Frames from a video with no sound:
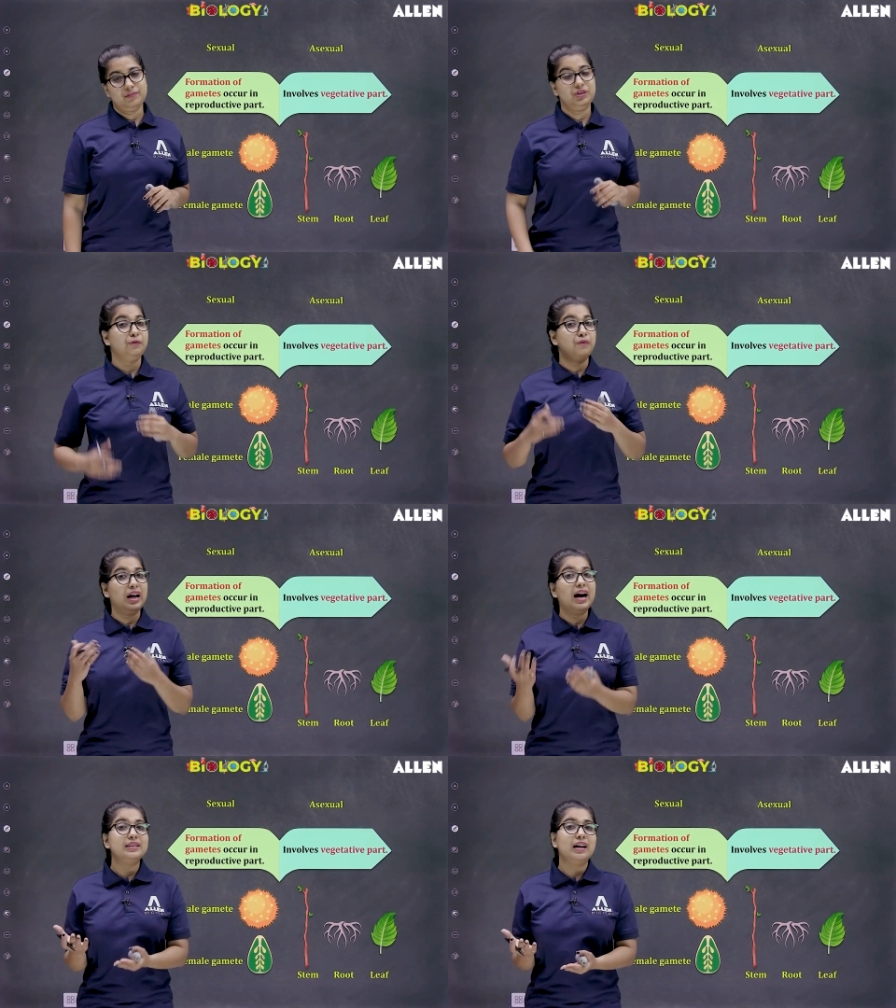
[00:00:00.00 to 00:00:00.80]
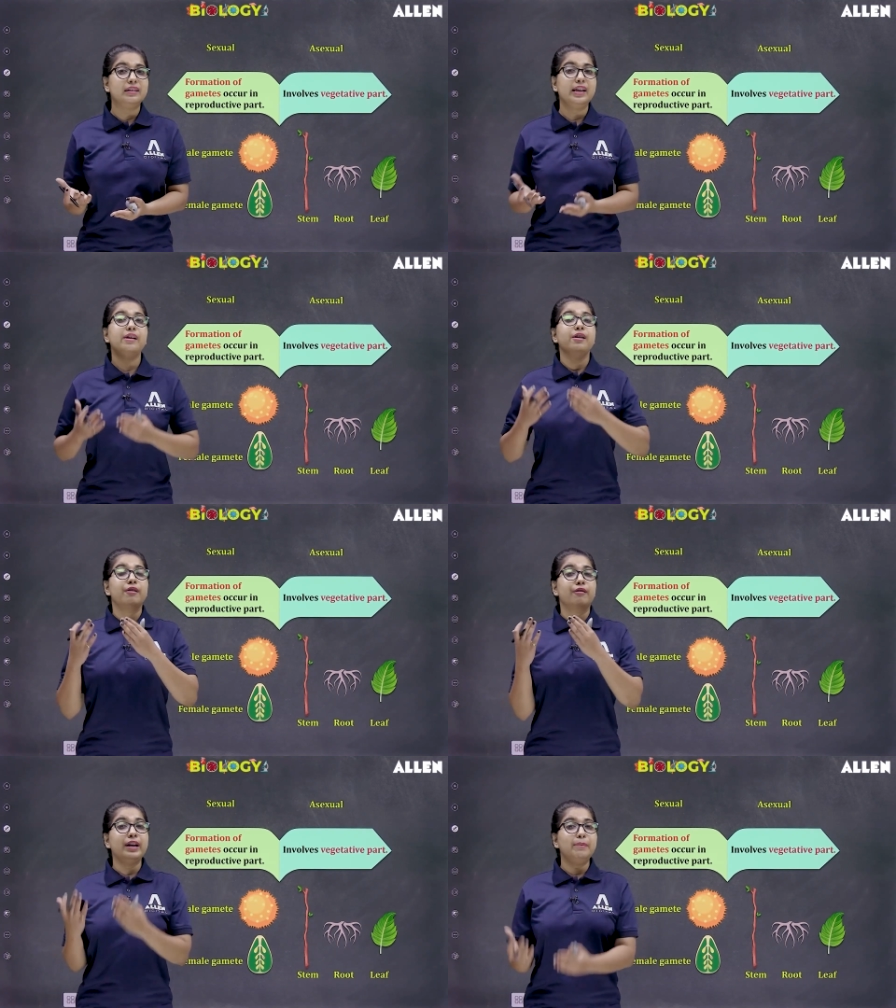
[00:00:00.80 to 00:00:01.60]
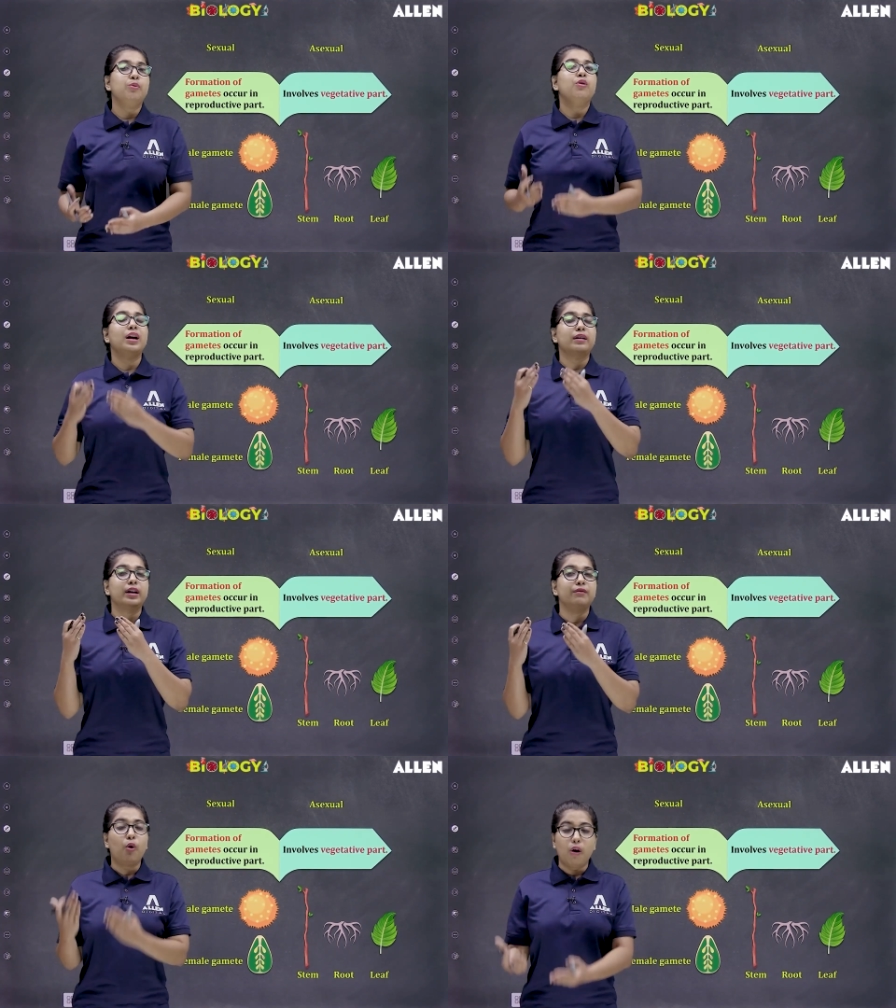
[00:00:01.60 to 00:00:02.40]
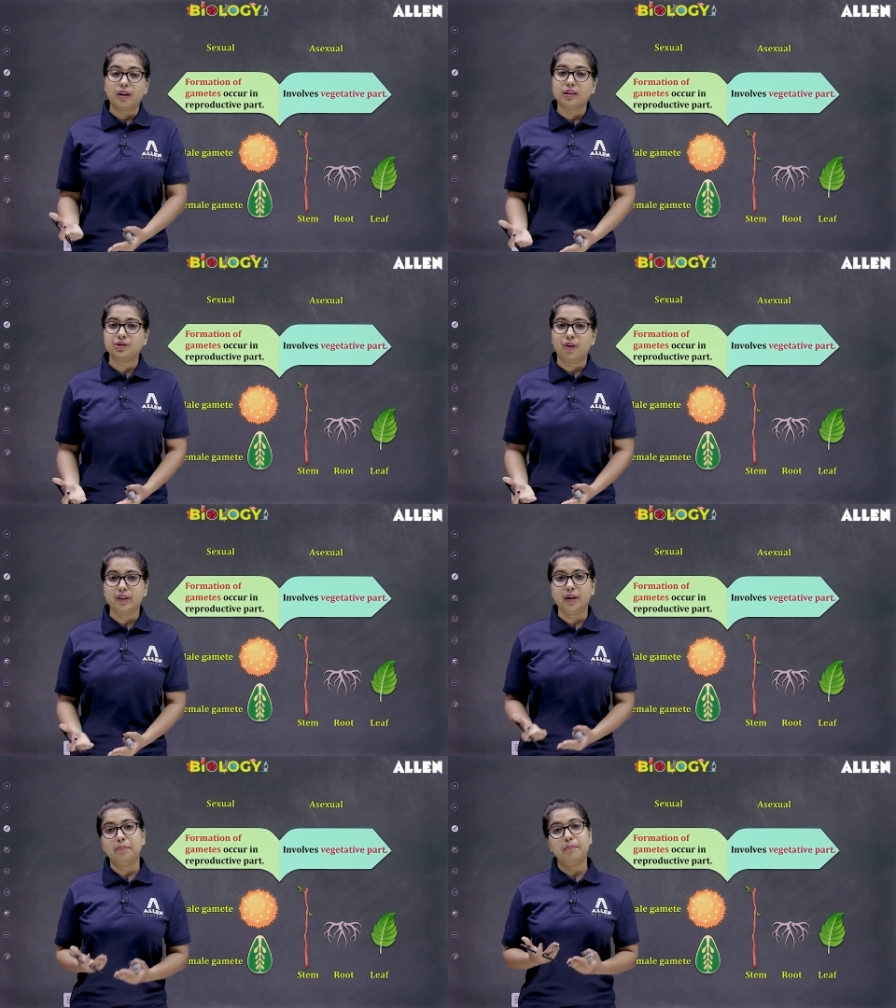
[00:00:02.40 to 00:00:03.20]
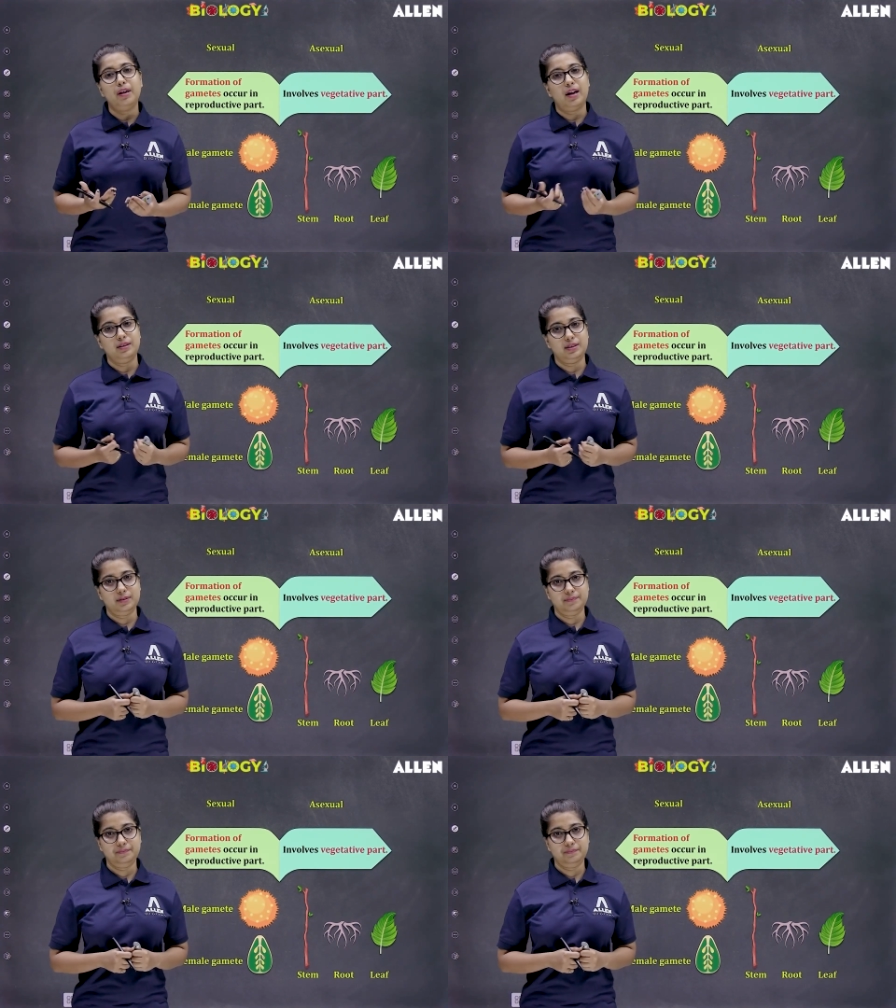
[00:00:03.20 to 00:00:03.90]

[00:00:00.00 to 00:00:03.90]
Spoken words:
So, flowers are the reproductive organs of the plant.